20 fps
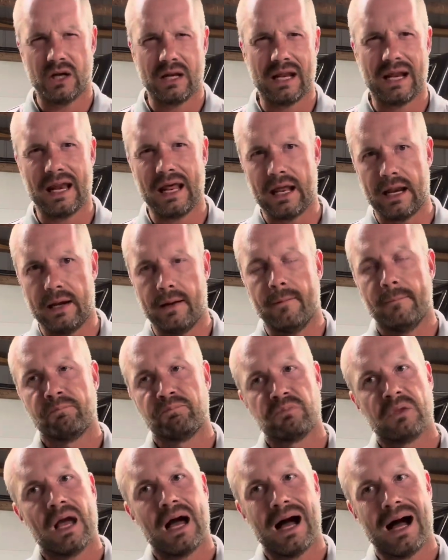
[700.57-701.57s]
And
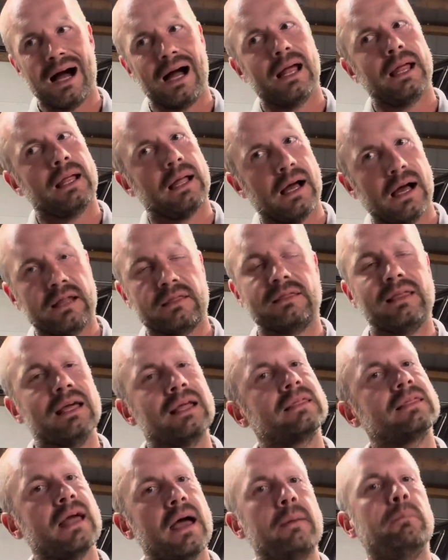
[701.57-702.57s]
I
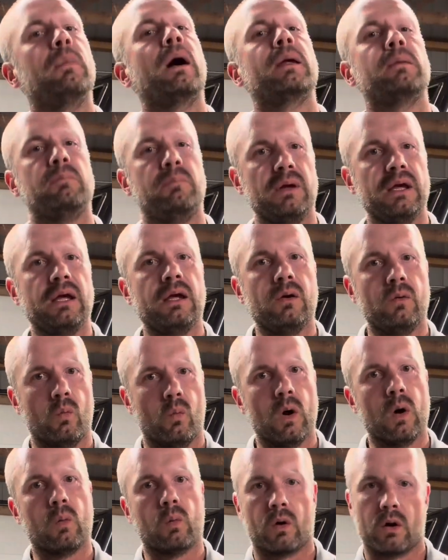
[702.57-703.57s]
think that might be
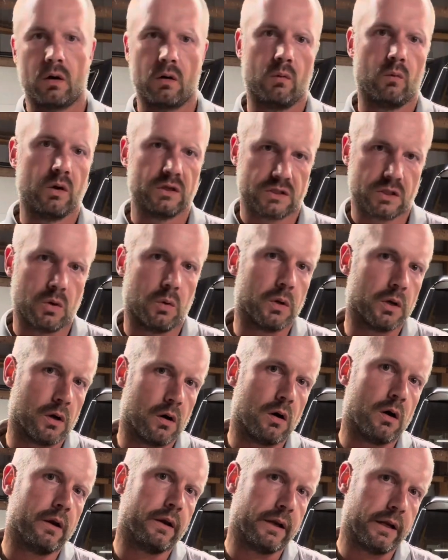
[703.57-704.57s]
what's going
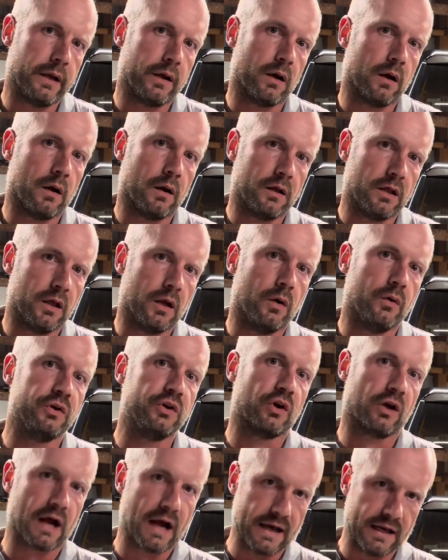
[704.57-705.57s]
on here, and
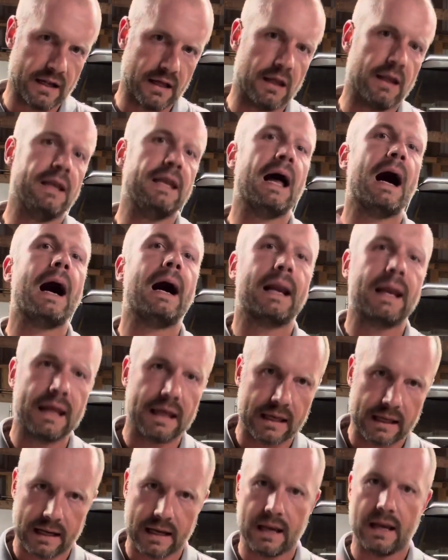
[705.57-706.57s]
you're kind of nodding
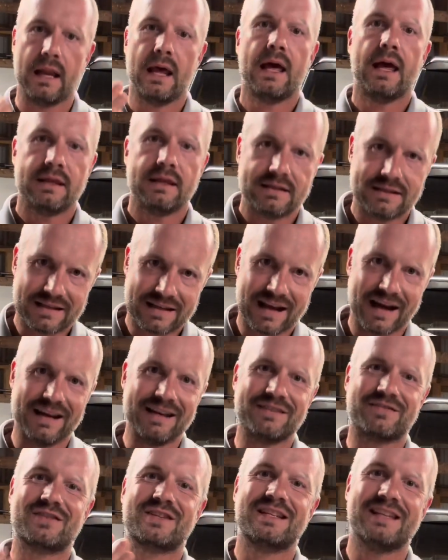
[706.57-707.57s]
and kind
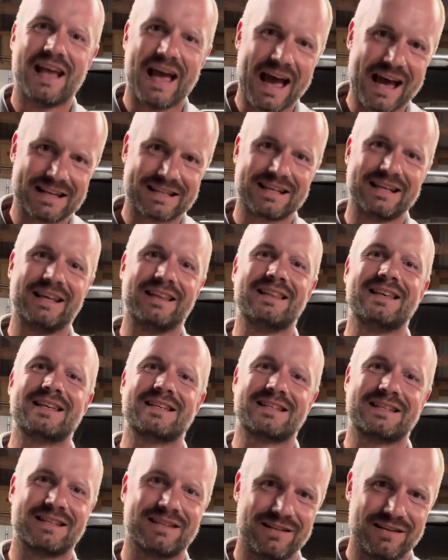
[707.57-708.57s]
of asking
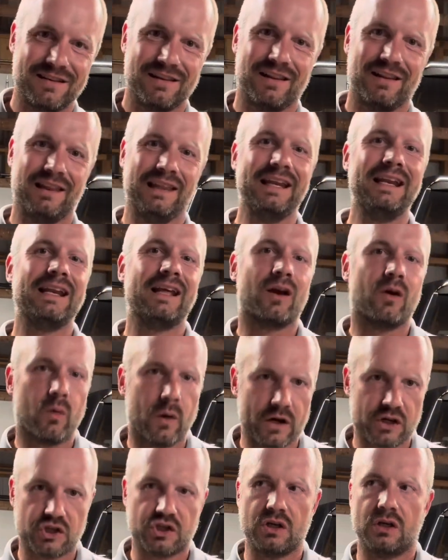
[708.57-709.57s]
this leading
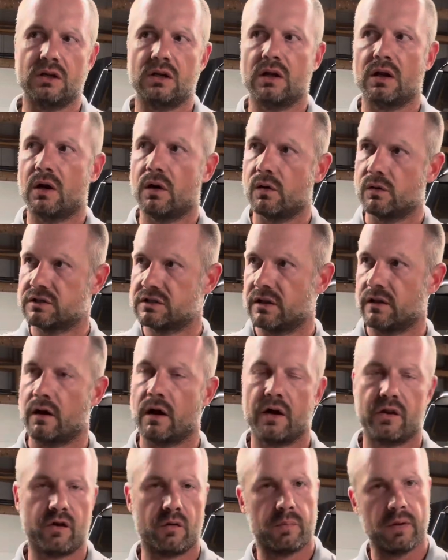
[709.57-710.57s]
question, to the
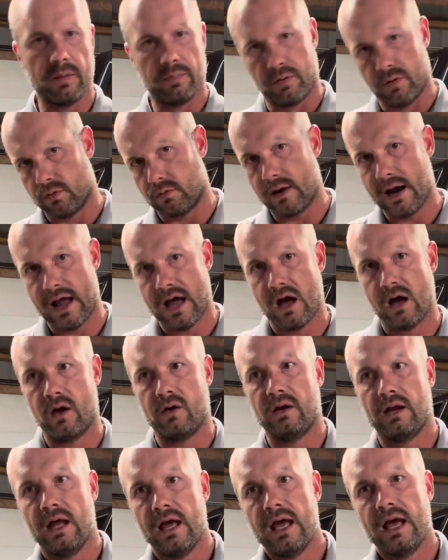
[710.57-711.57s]
other people
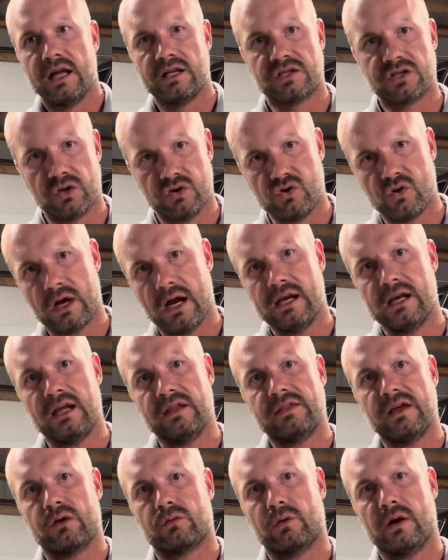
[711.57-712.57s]
around. And so you kind of get
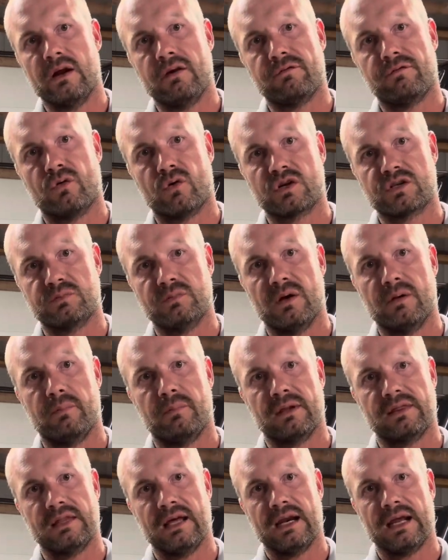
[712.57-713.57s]
that reinforcement,
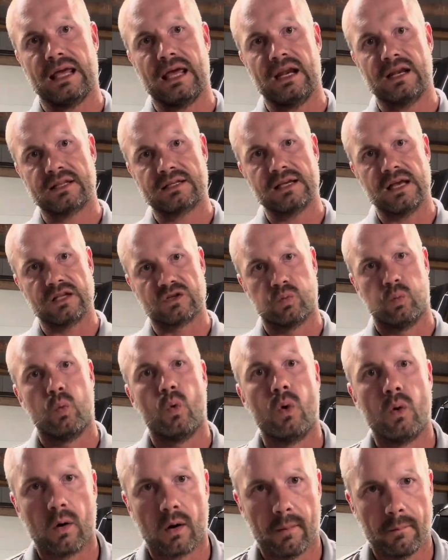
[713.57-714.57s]
but then again, it's
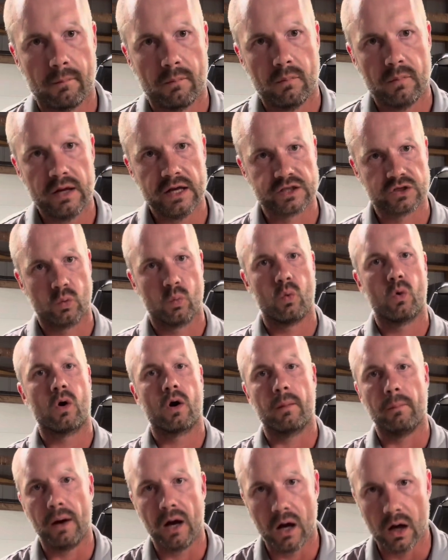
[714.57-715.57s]
warm. It's a
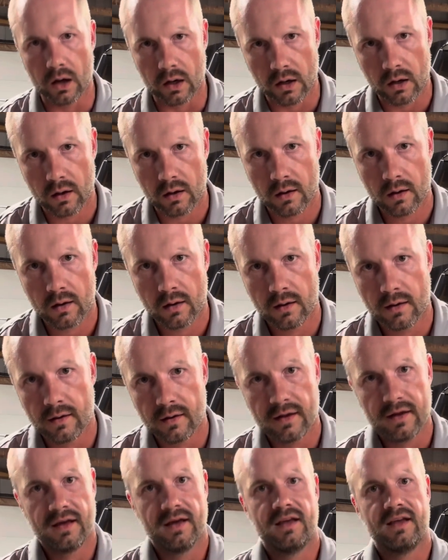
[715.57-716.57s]
warm hug.
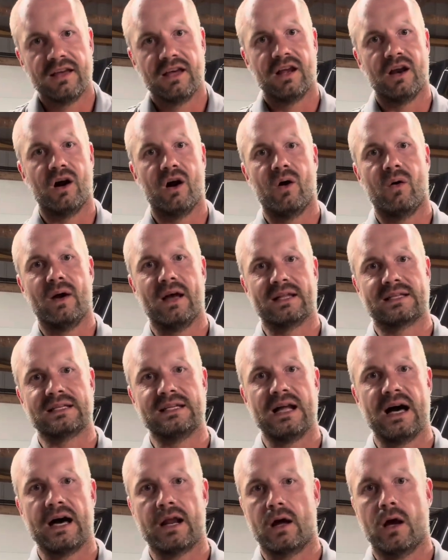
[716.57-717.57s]
It's
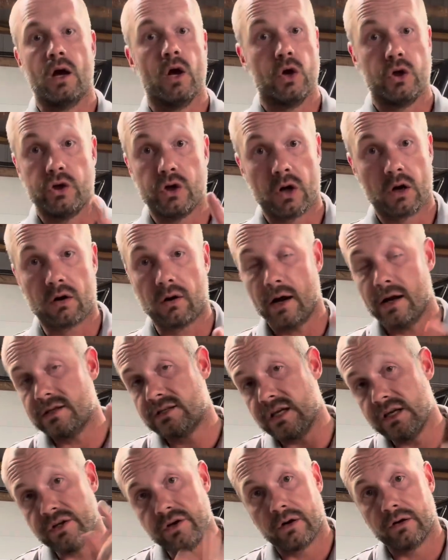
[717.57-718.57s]
not a, you're
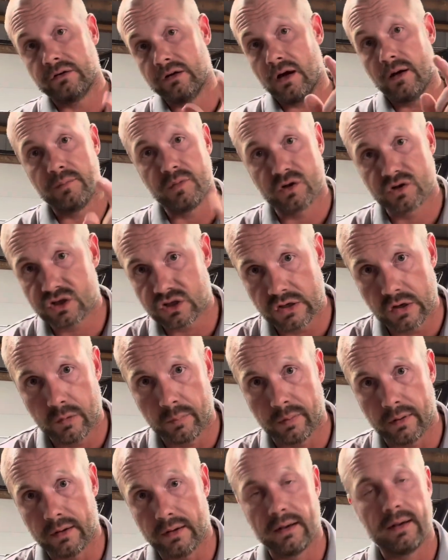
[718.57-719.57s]
crazy, you're dumb, you're stupid.